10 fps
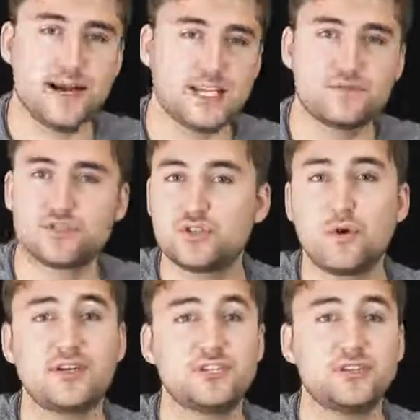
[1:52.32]
As for
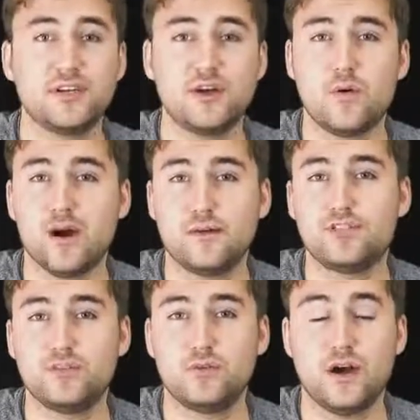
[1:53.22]
storage, you can go up
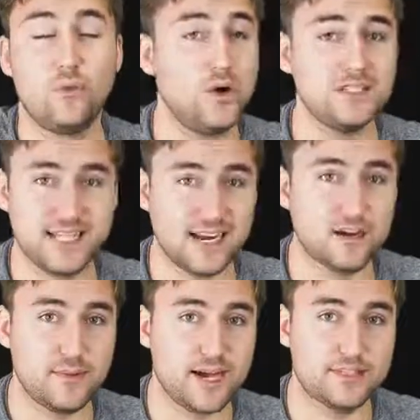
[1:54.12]
to a 1
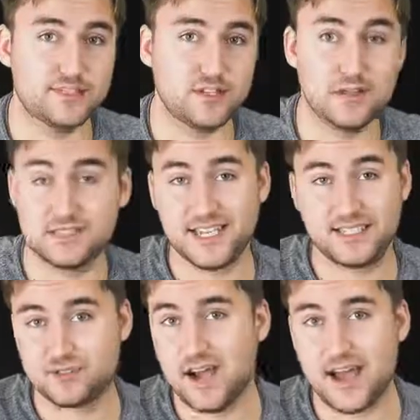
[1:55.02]
terabyte
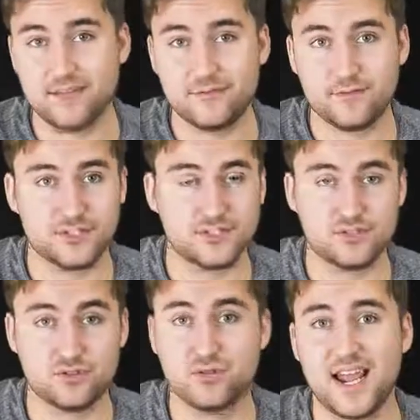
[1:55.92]
solid-state drive, which
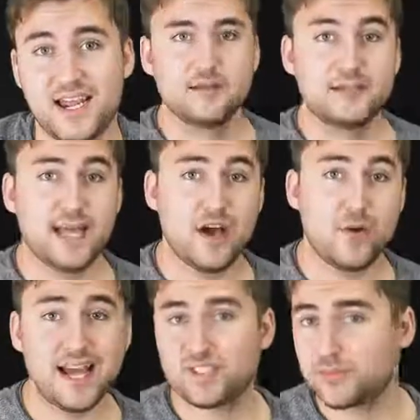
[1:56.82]
is great.
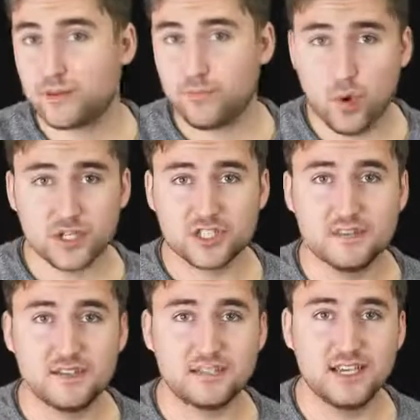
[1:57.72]
Now, as for the ports
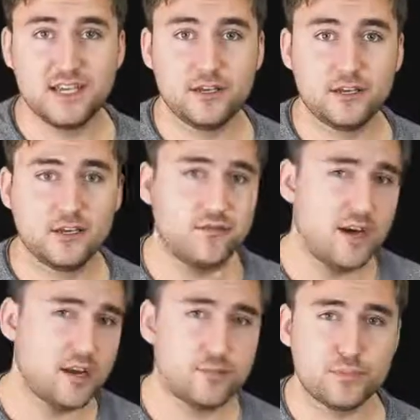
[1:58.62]
on this thing, you've
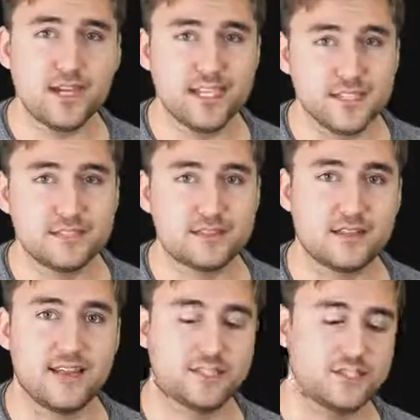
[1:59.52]
got a pretty decent
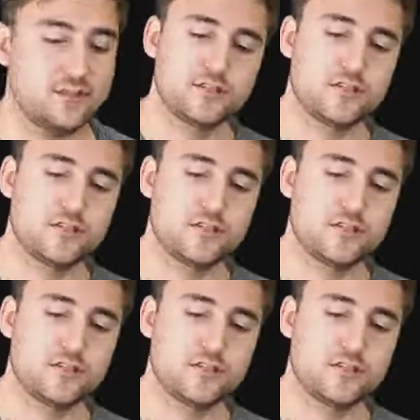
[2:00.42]
selection.